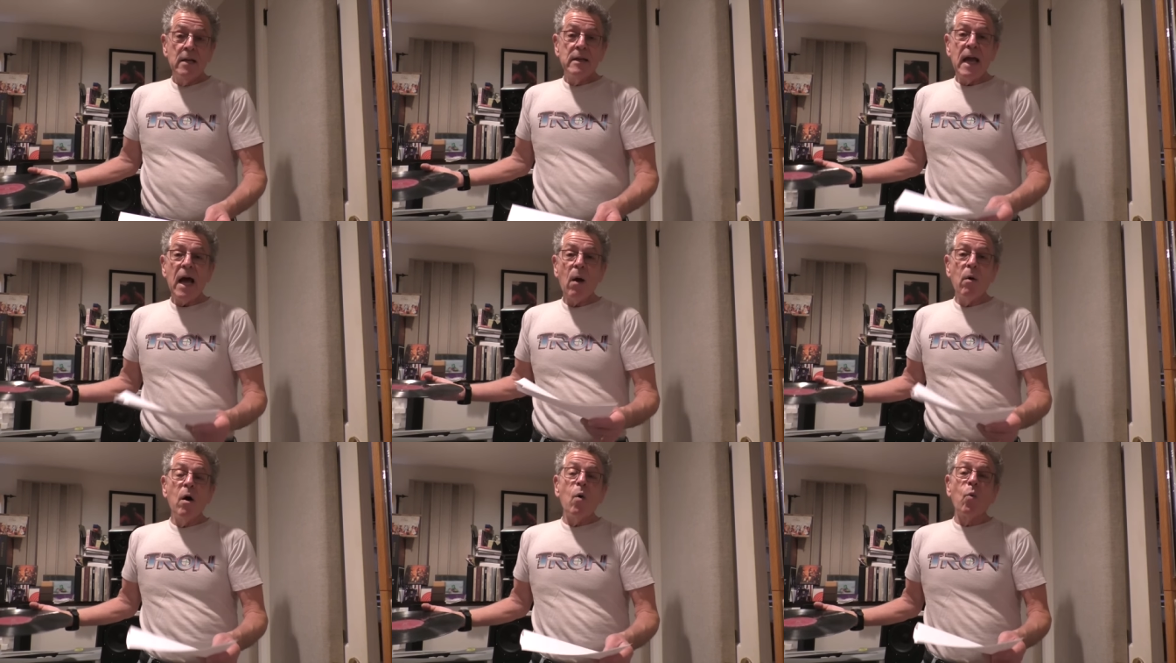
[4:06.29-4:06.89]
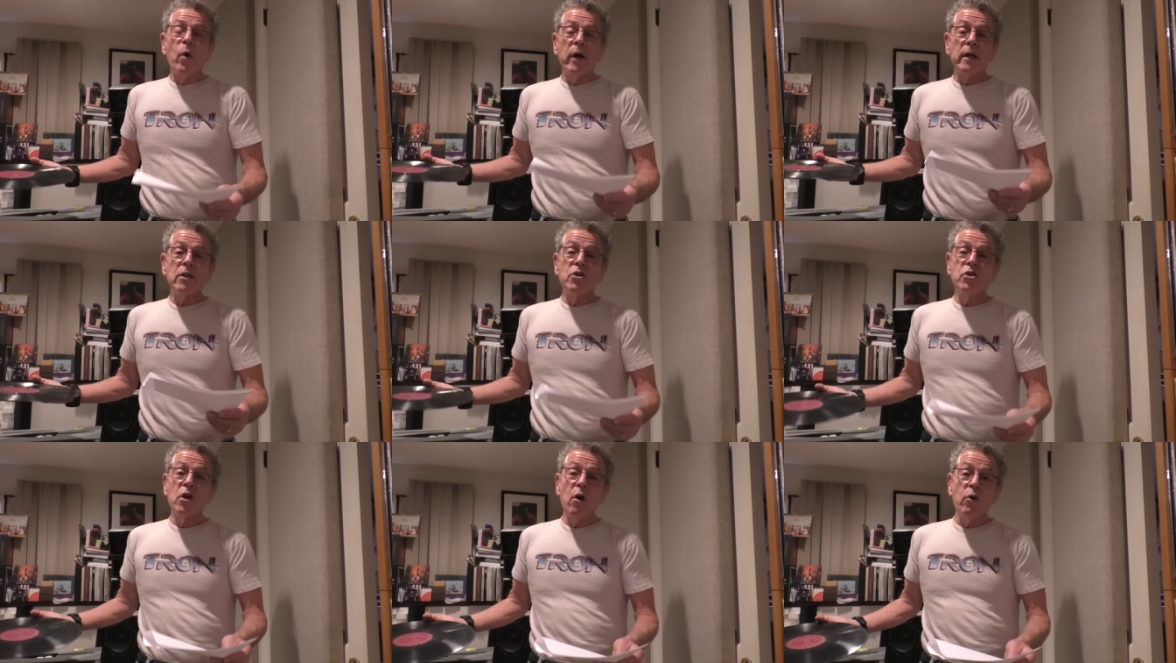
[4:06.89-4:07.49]
Now, we're going to
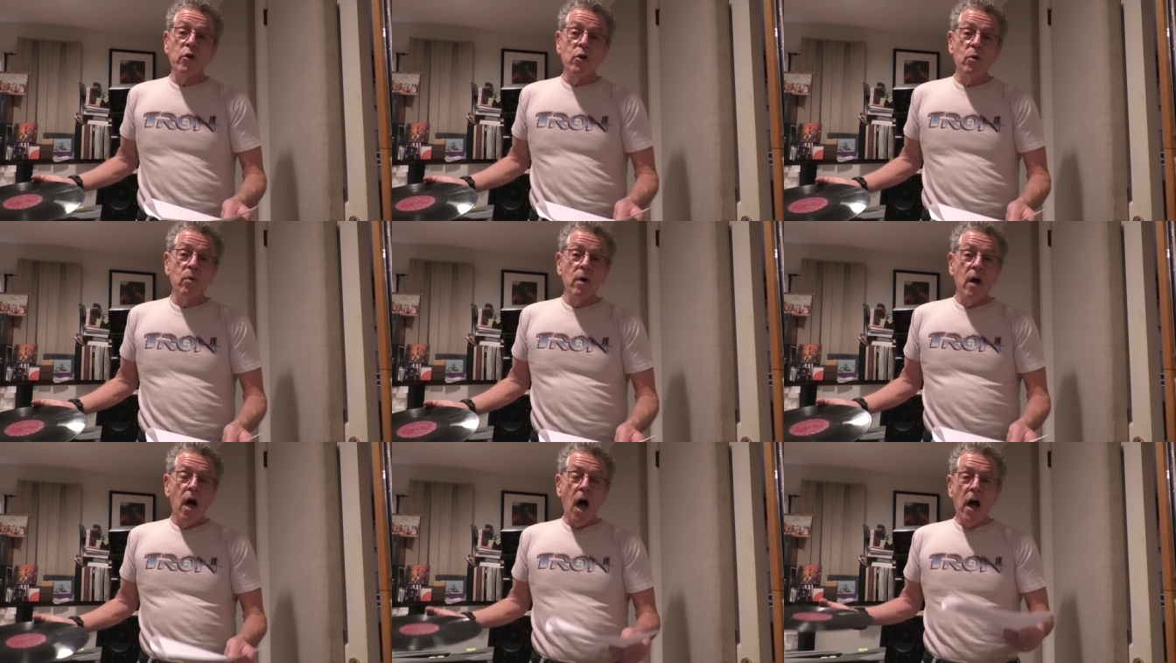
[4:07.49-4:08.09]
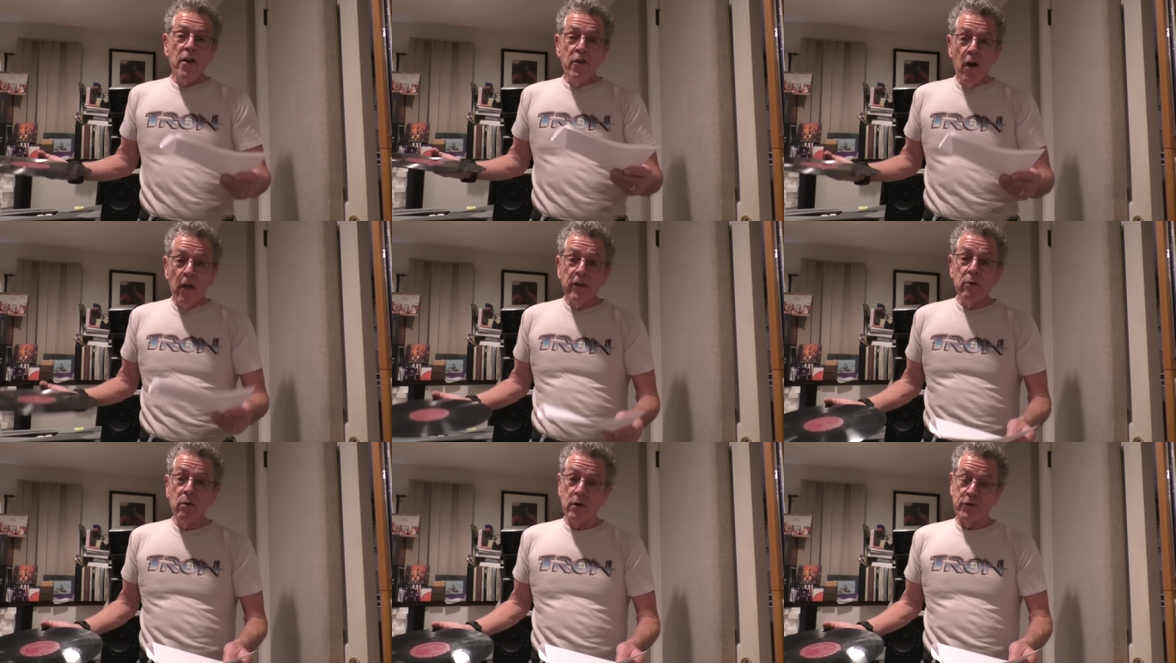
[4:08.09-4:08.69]
show you
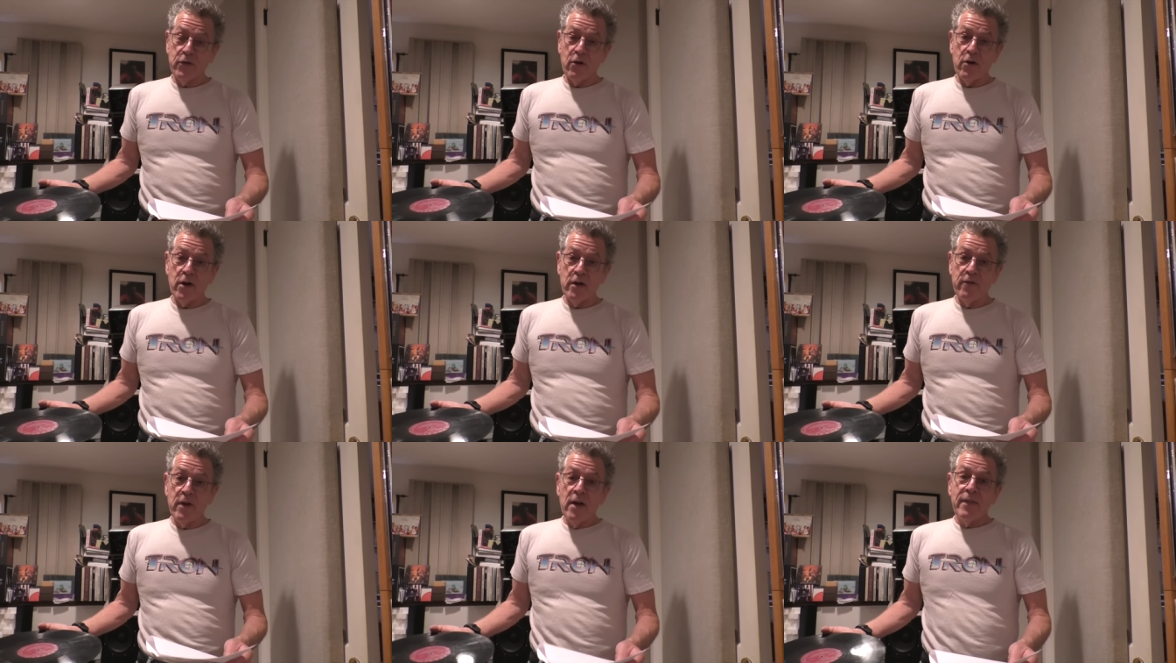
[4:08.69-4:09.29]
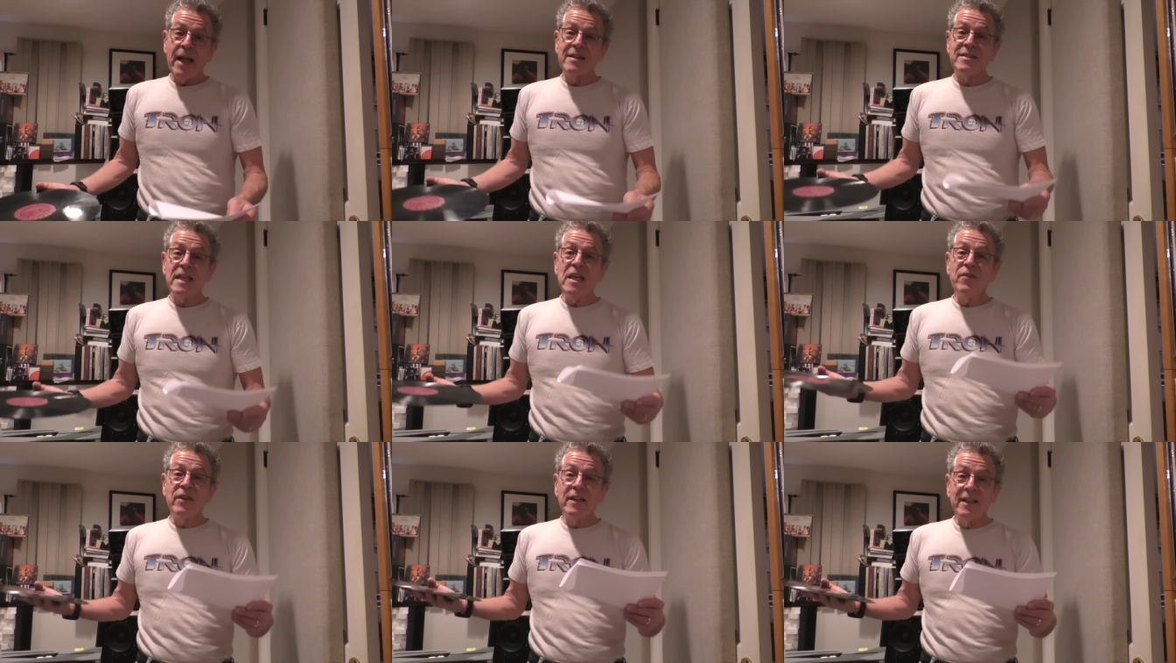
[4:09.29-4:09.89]
another alternative that's
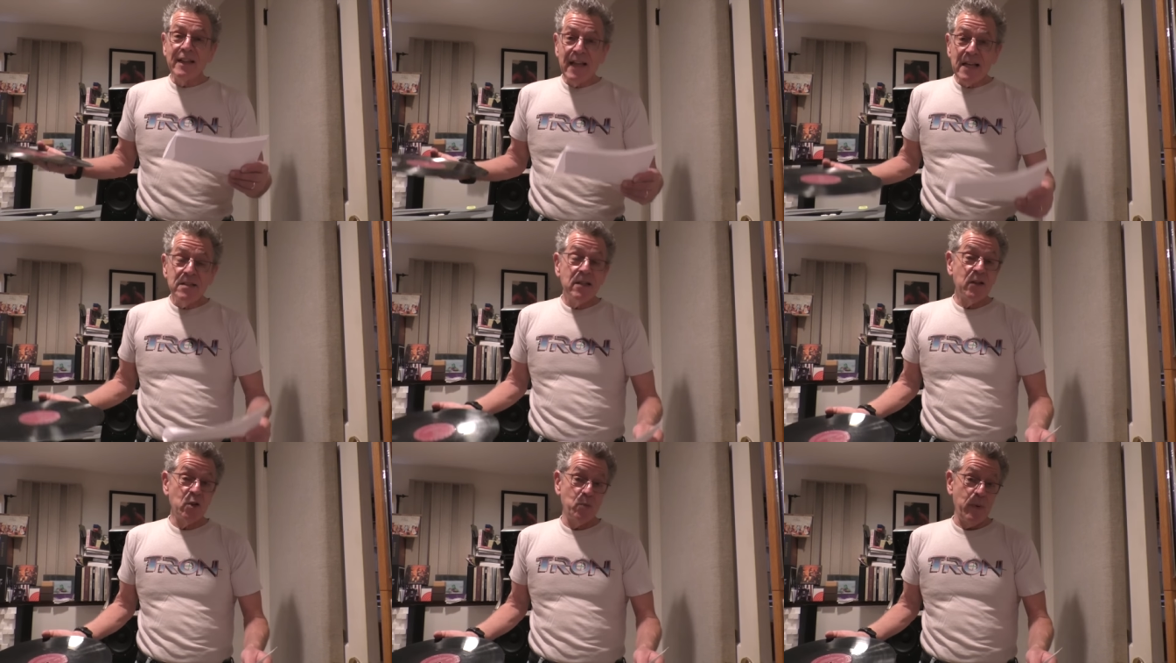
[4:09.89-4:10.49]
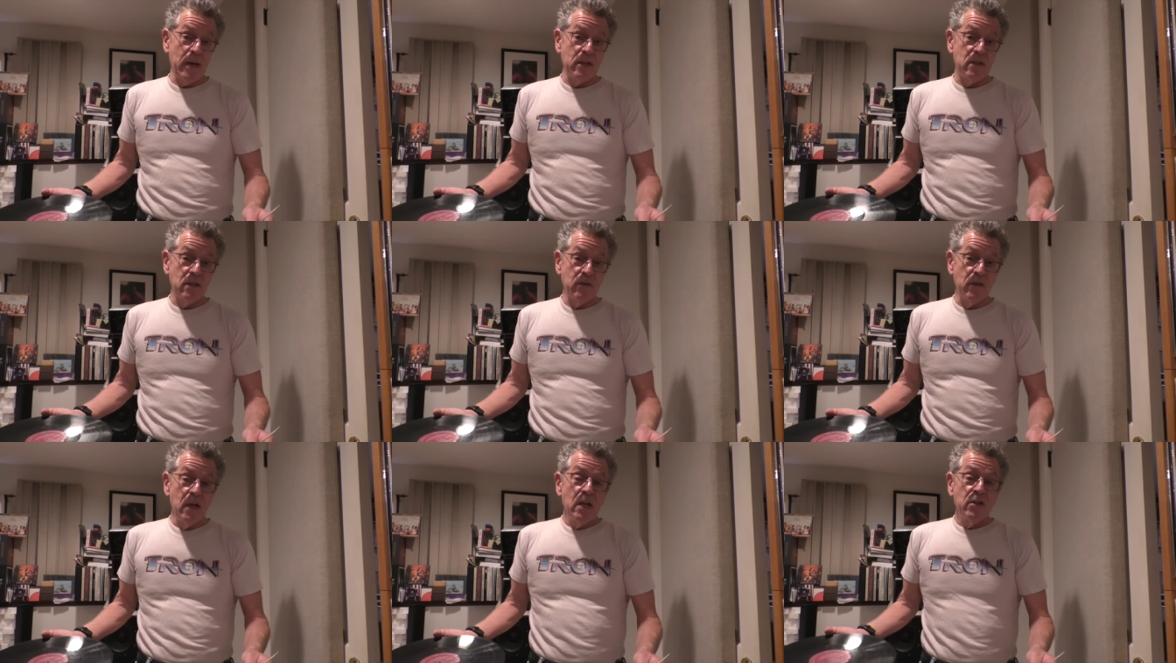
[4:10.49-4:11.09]
even less
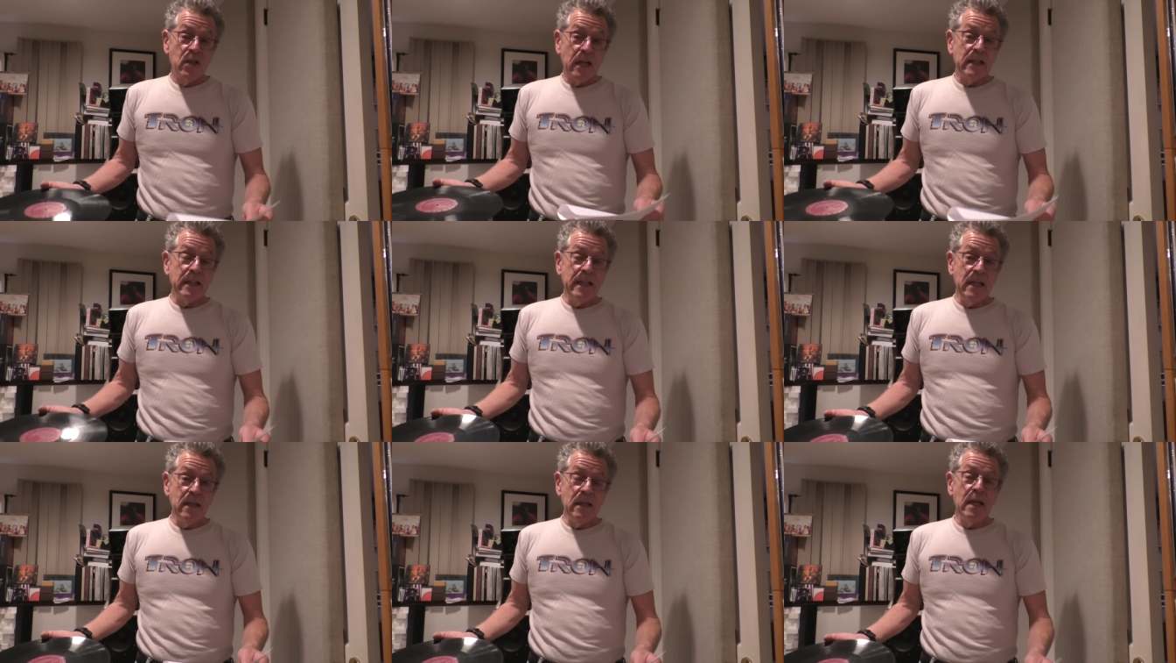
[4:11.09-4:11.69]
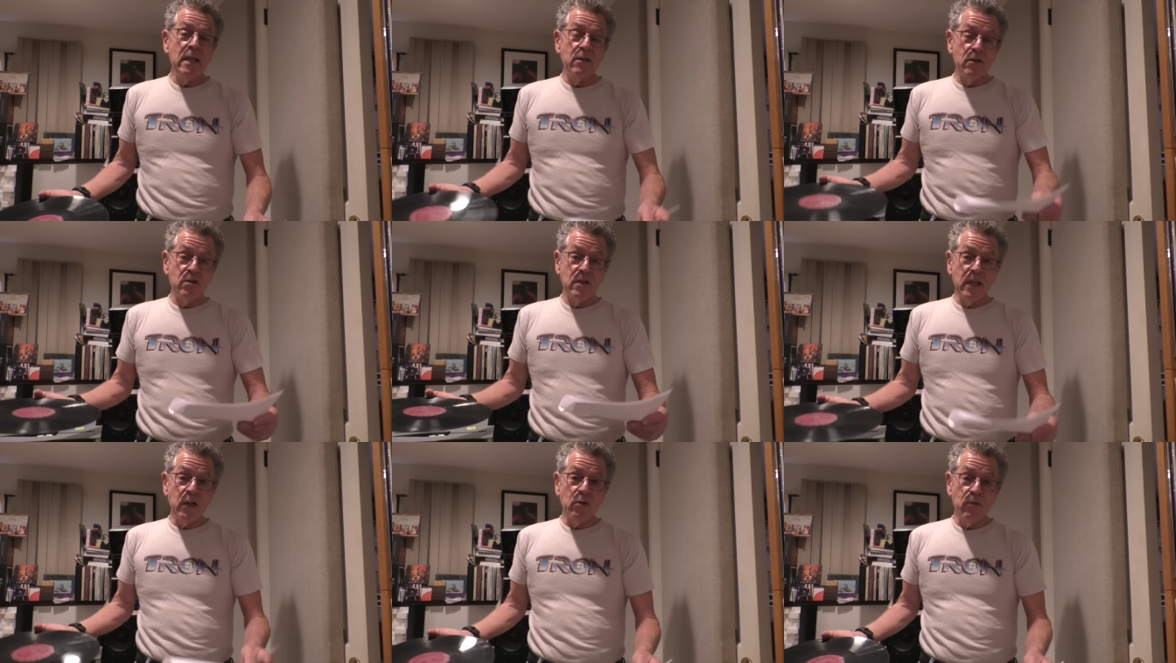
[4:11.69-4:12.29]
expensive to clean either
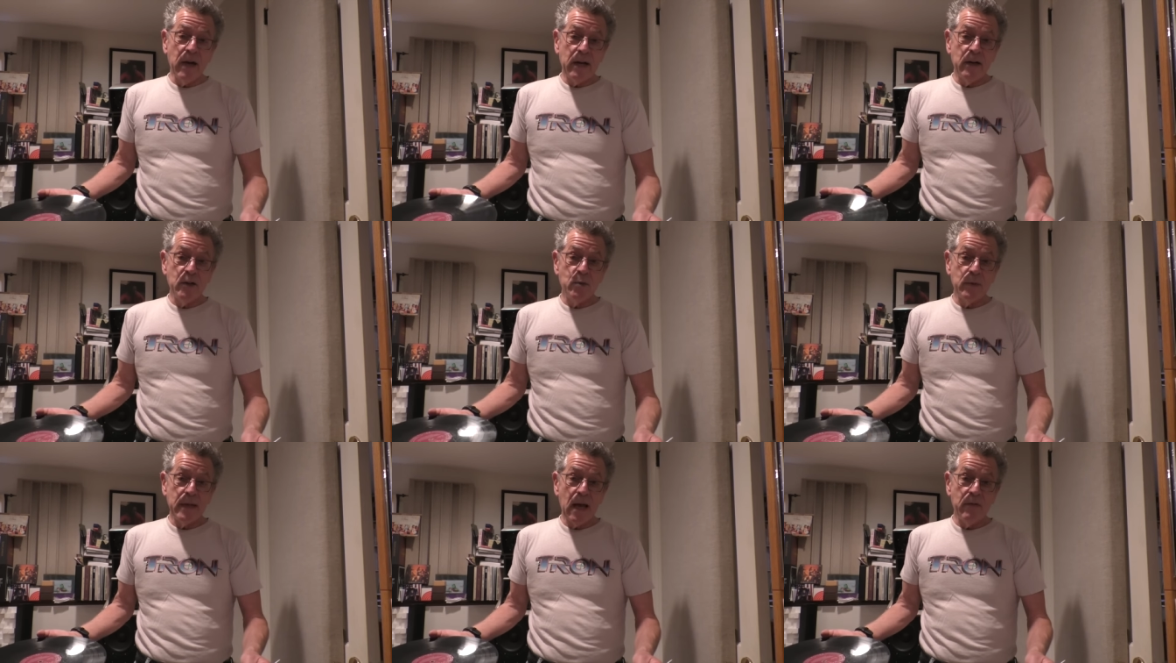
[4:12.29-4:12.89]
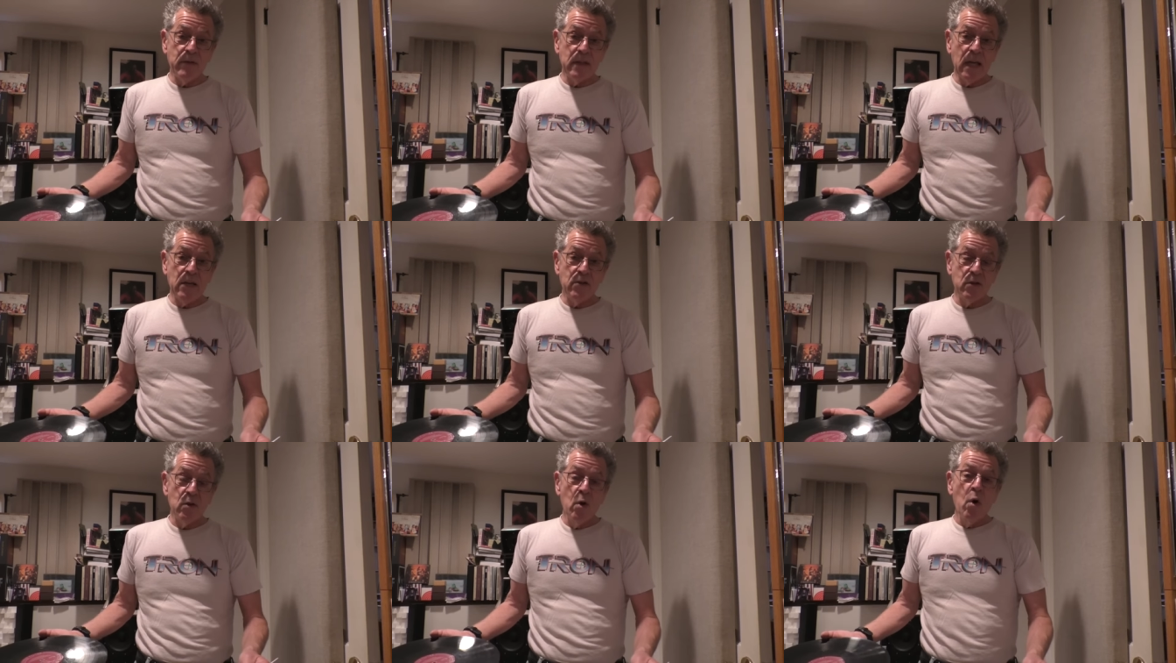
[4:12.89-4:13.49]
single records with
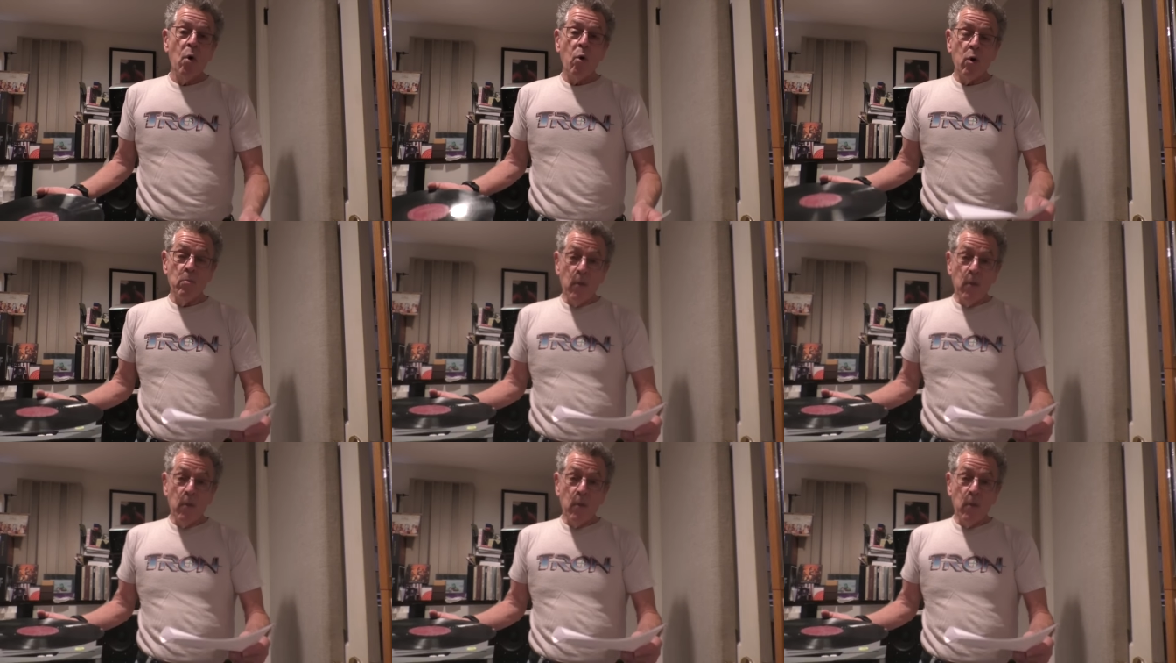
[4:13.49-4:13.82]
cavitation or